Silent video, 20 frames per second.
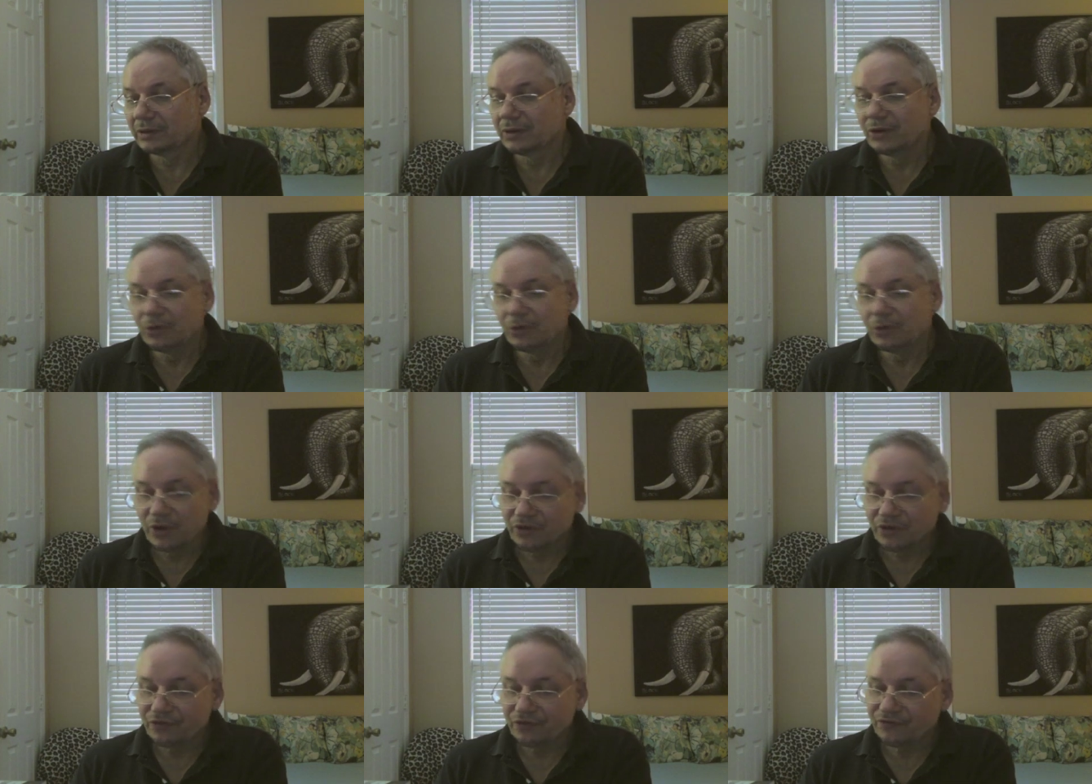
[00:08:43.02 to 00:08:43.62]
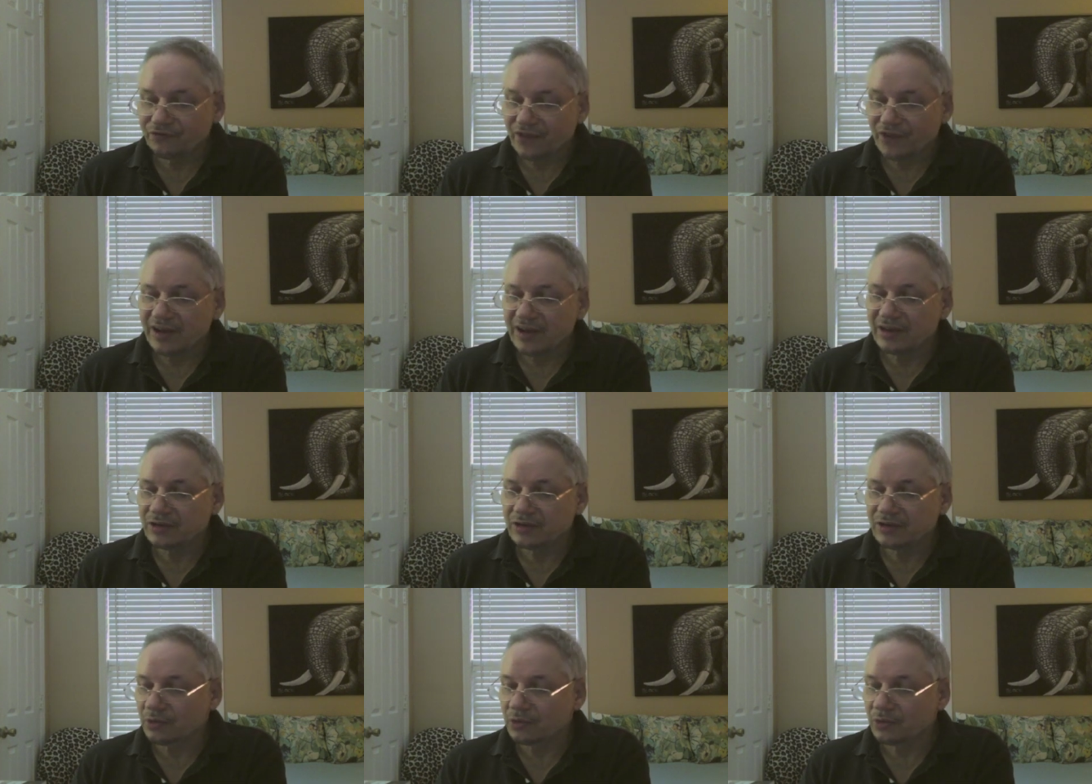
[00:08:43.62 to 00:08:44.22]
With
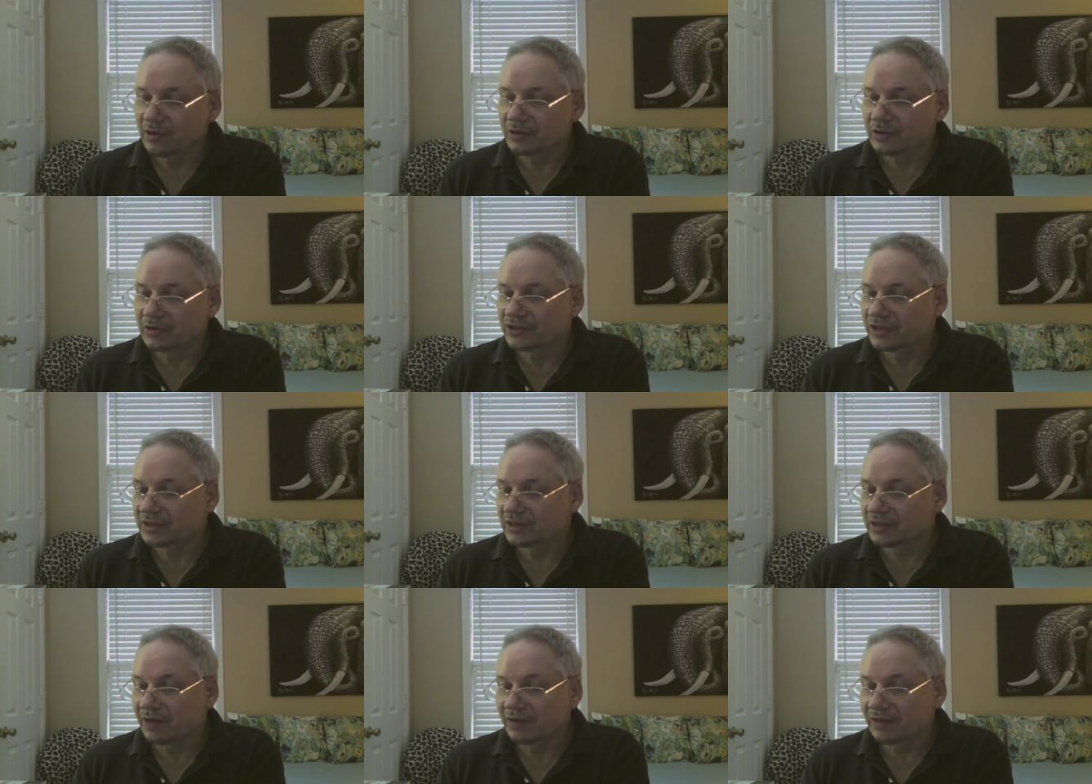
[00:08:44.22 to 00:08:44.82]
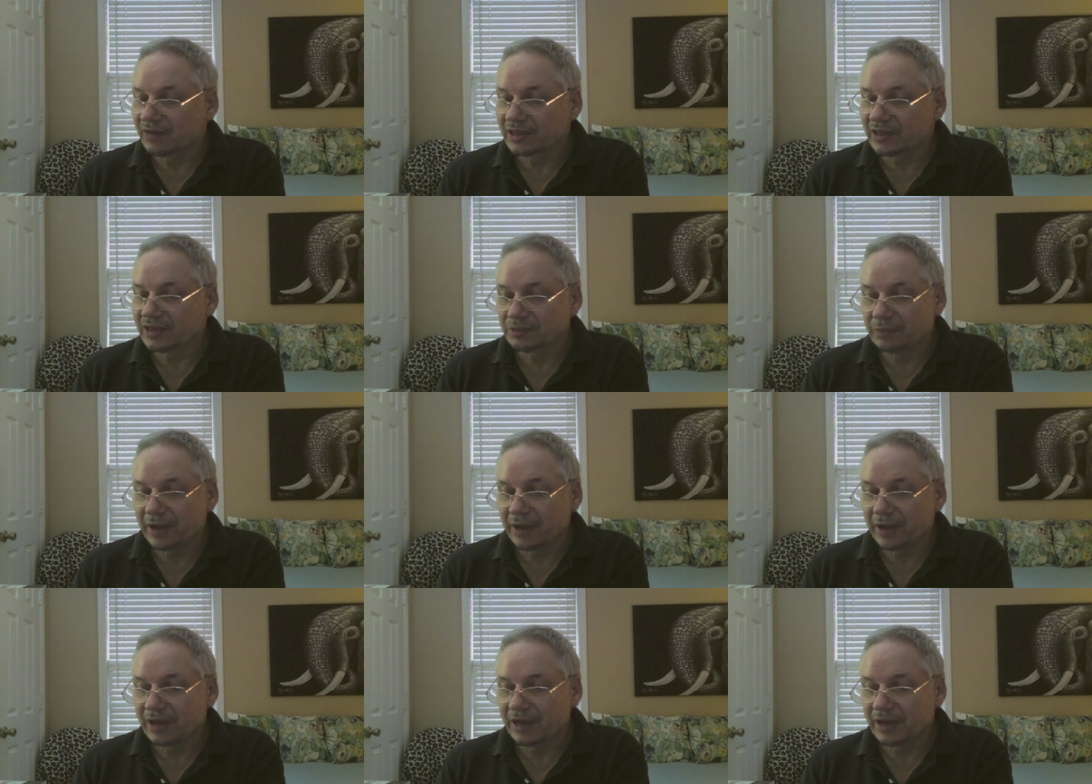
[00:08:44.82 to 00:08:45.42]
feigned words, the devil has
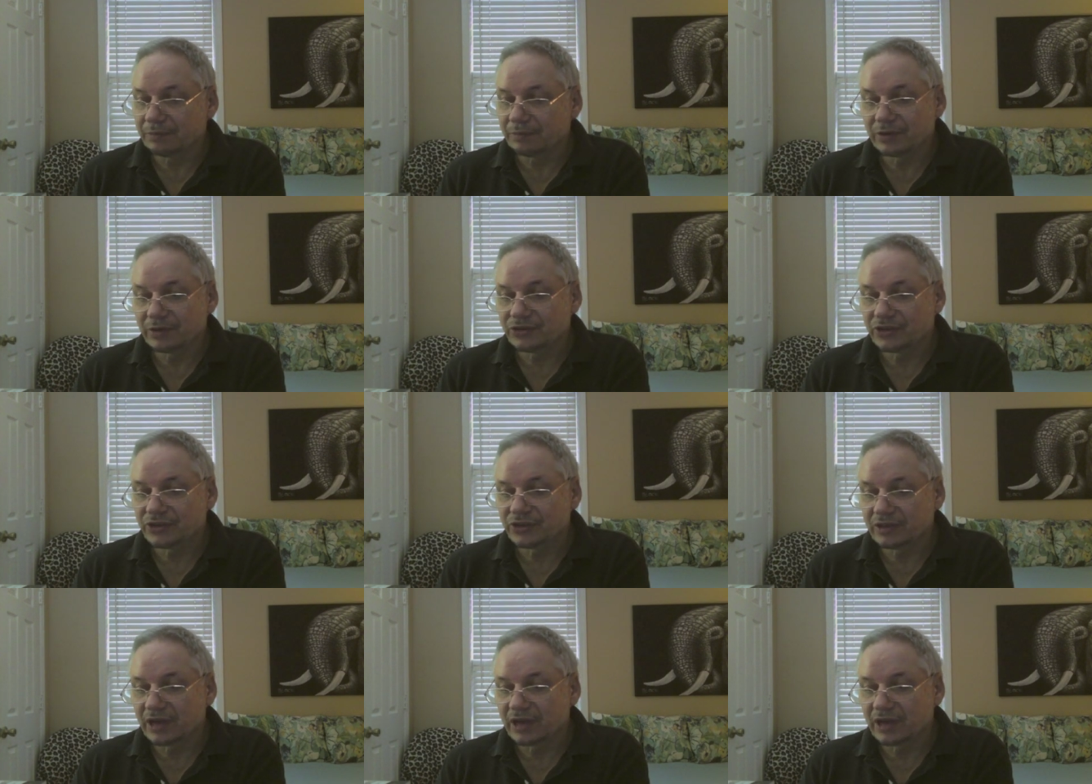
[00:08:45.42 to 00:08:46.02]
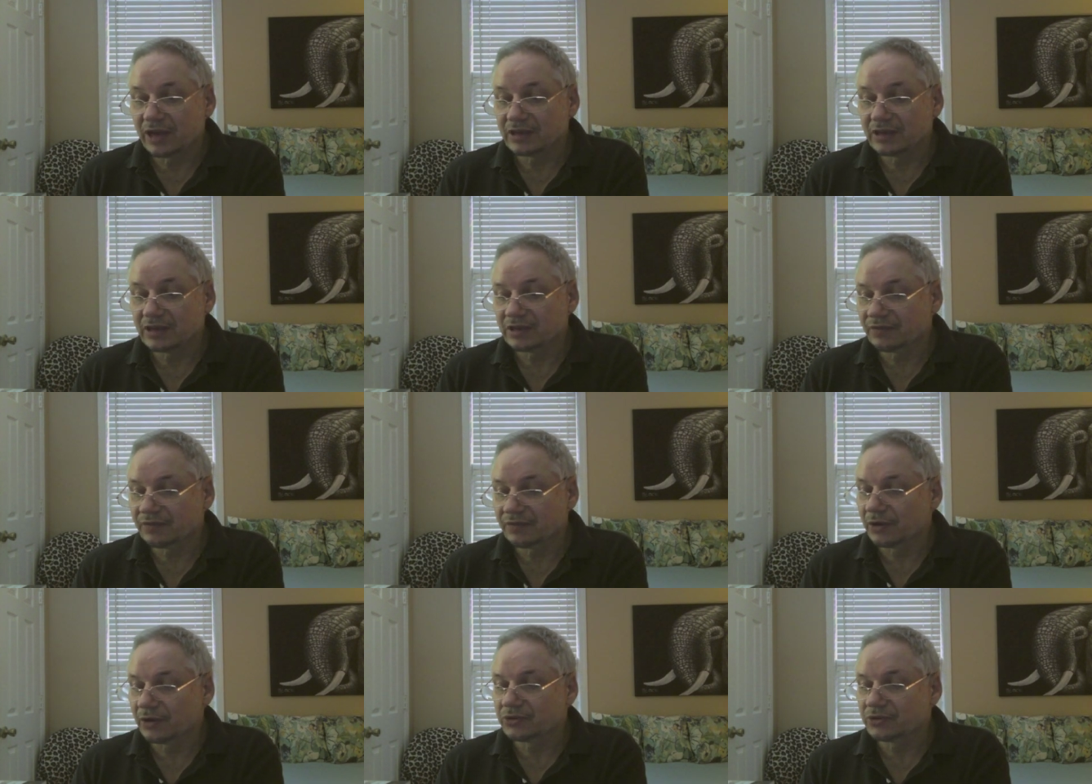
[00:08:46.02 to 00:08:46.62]
made merchandise of
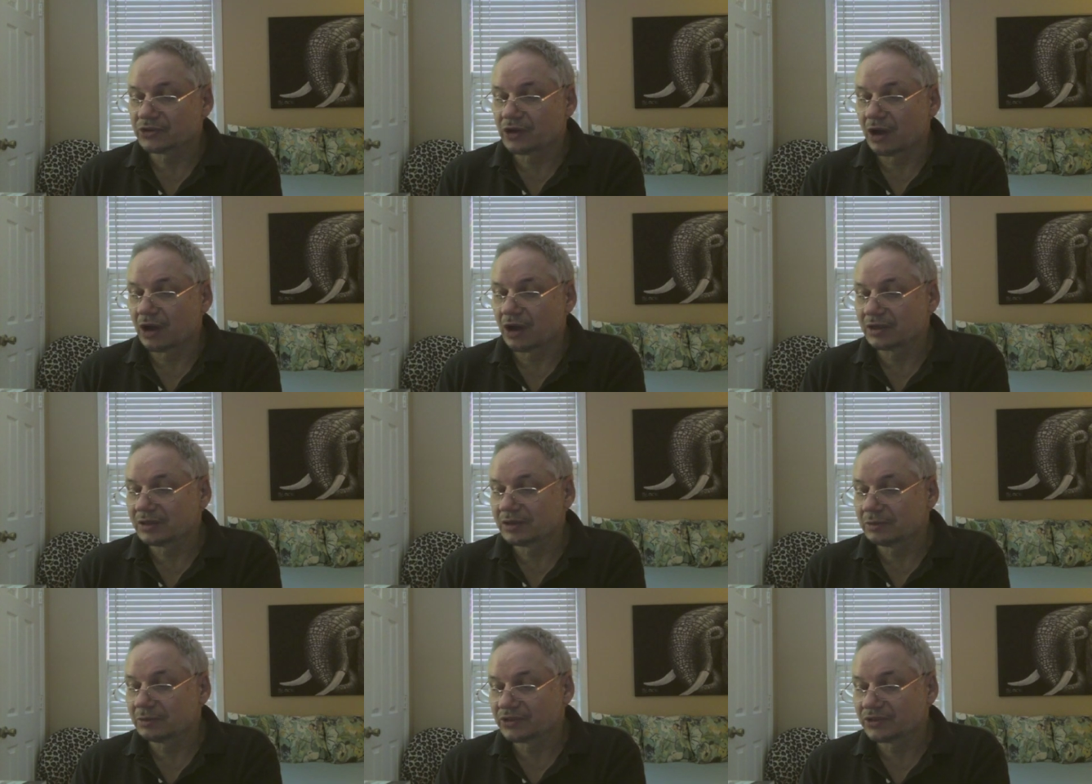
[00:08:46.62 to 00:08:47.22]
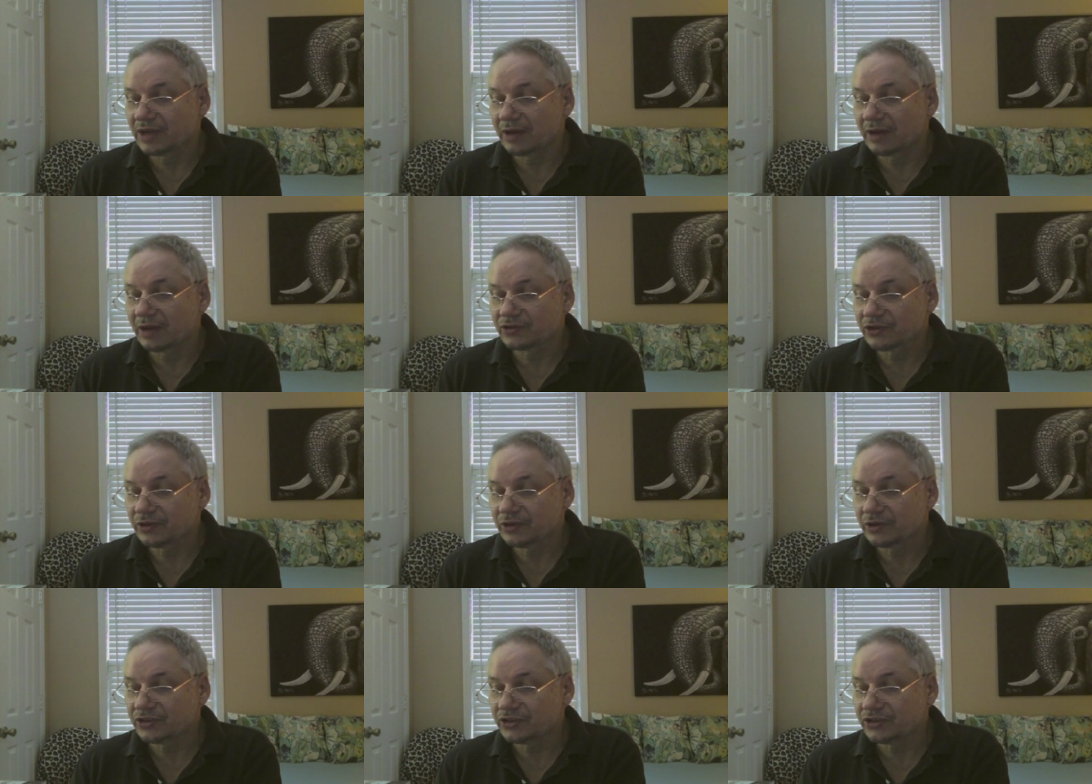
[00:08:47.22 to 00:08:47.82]
those calling themselves
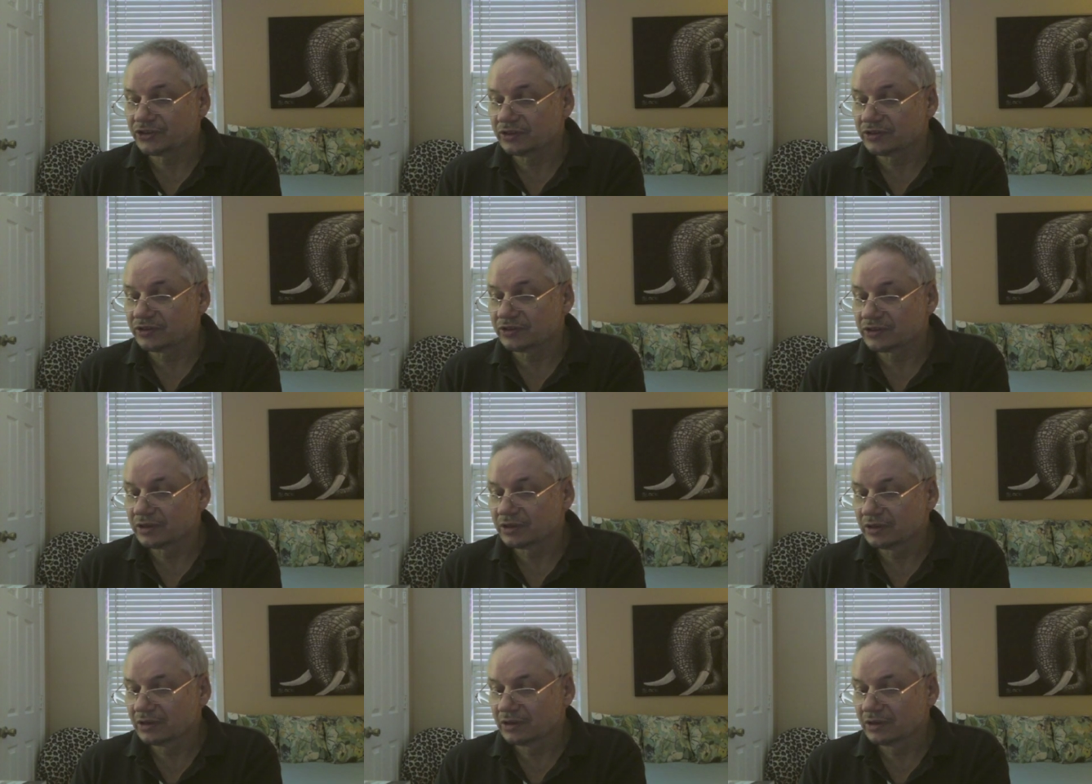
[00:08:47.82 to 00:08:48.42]
Christians.